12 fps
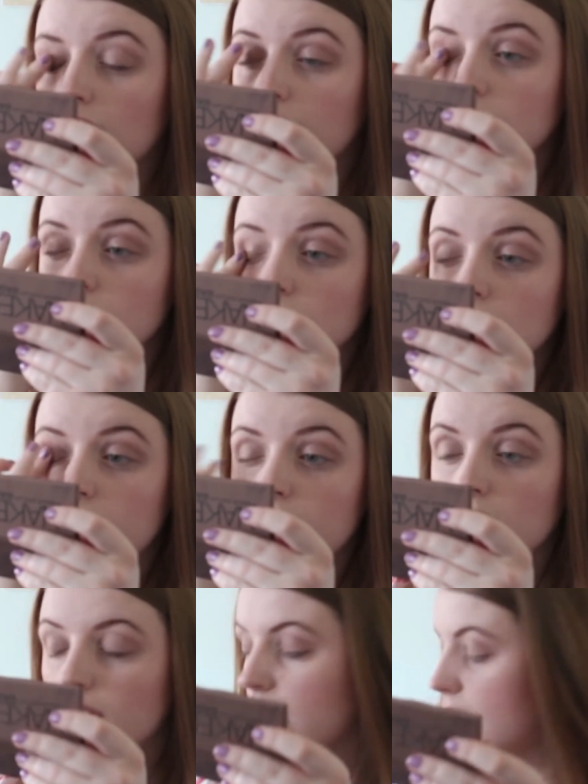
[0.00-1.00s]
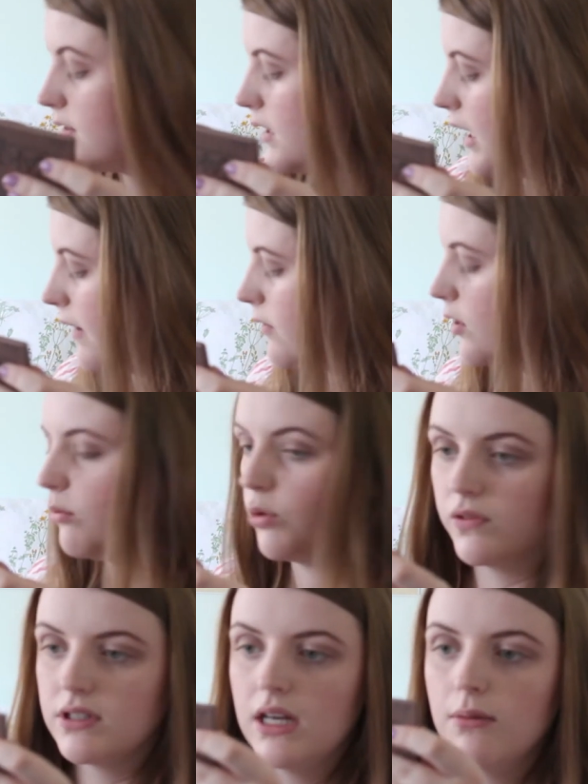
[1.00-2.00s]
vision, even though, like I said, I have to go
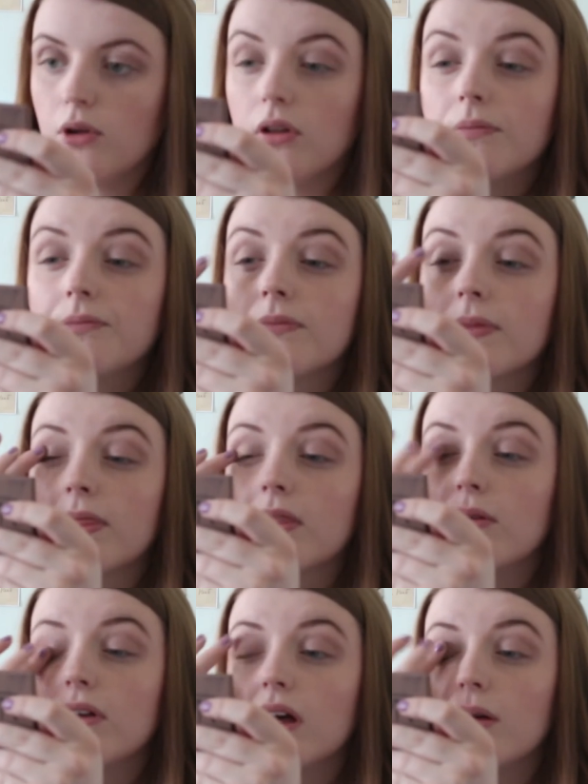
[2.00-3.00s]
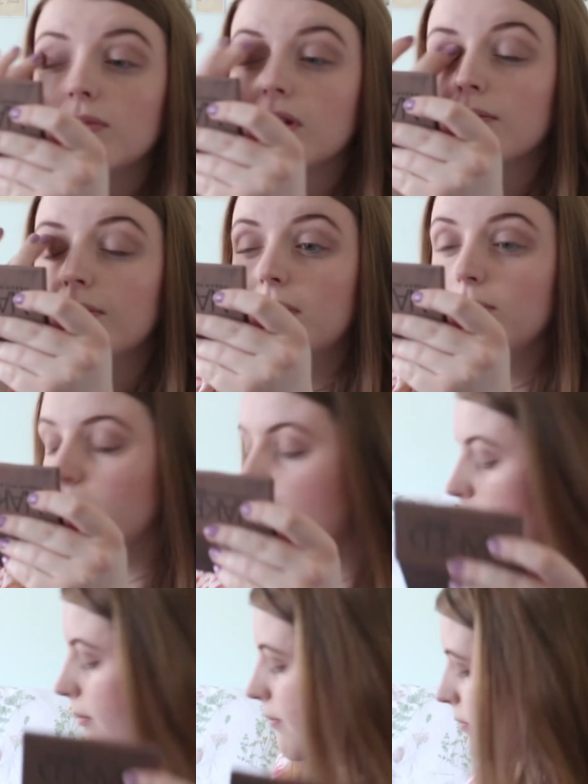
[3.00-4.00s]
move a table. Help some people
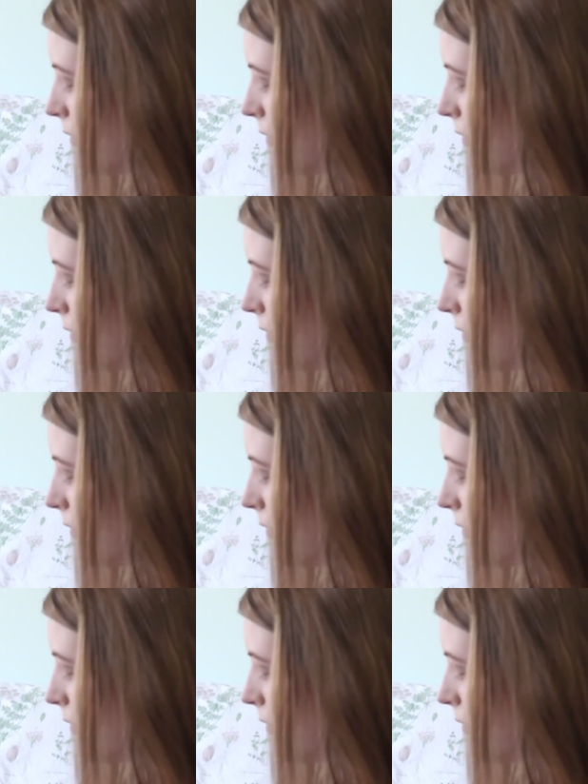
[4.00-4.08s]
out.